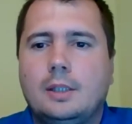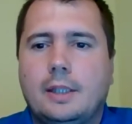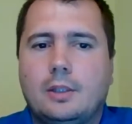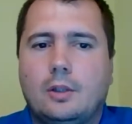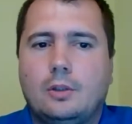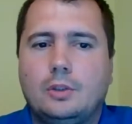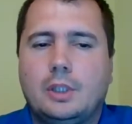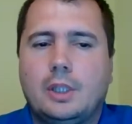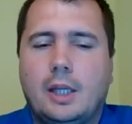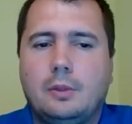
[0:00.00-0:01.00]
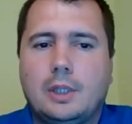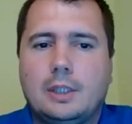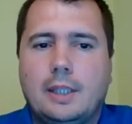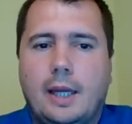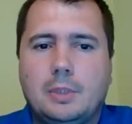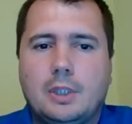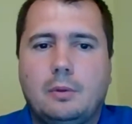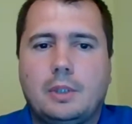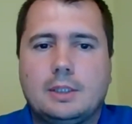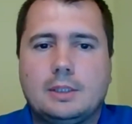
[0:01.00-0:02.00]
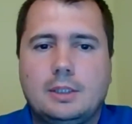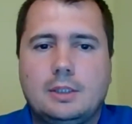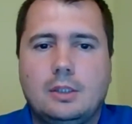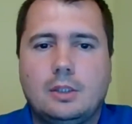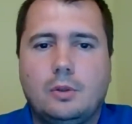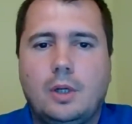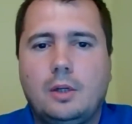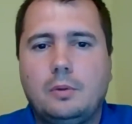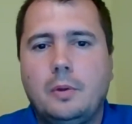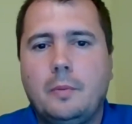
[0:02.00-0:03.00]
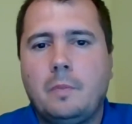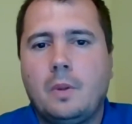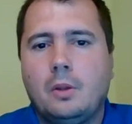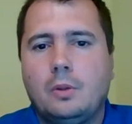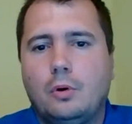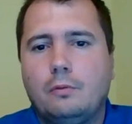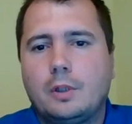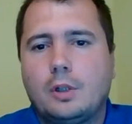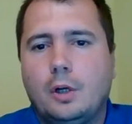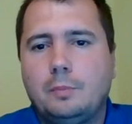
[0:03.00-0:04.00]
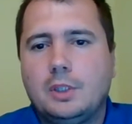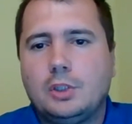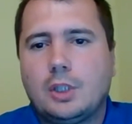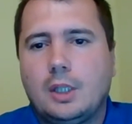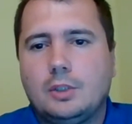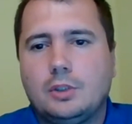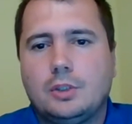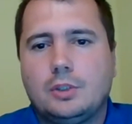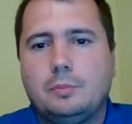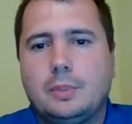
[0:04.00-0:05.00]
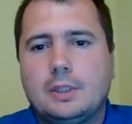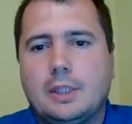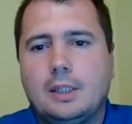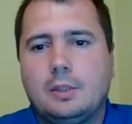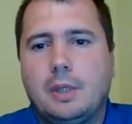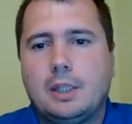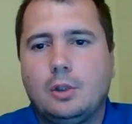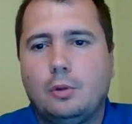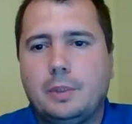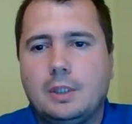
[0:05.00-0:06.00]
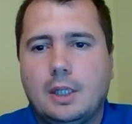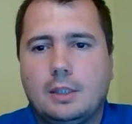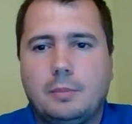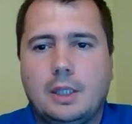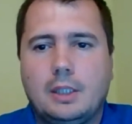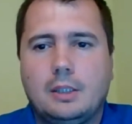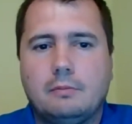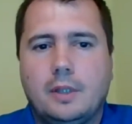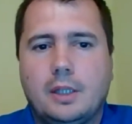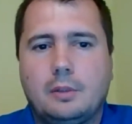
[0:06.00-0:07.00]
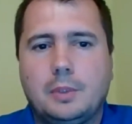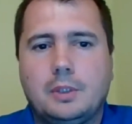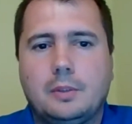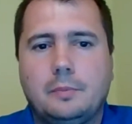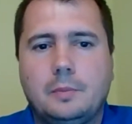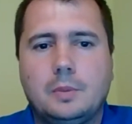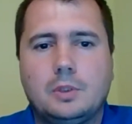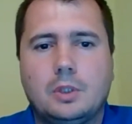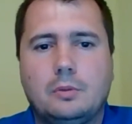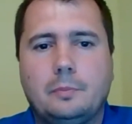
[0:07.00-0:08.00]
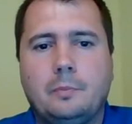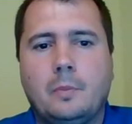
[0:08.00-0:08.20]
technology, and we adapt our existing know-how to overcome these challenges presented by the open-cut mining environment. So,